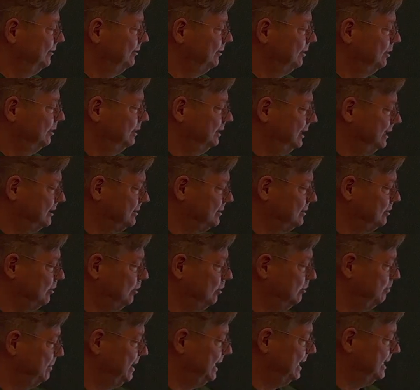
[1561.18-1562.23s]
so it's
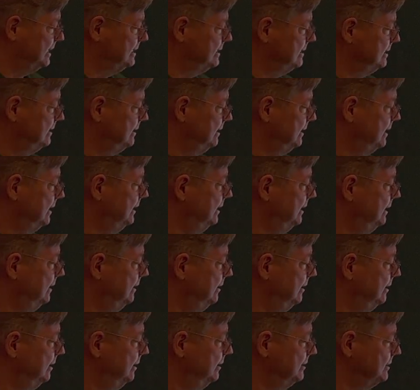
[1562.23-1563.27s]
all pass,
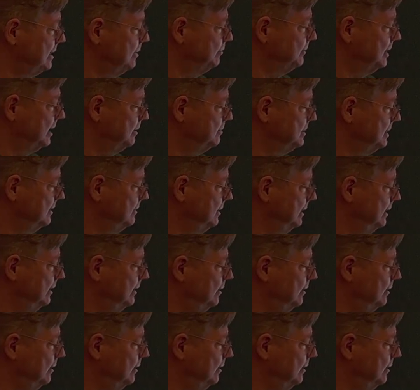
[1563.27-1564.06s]
and uh, sometimes it, it,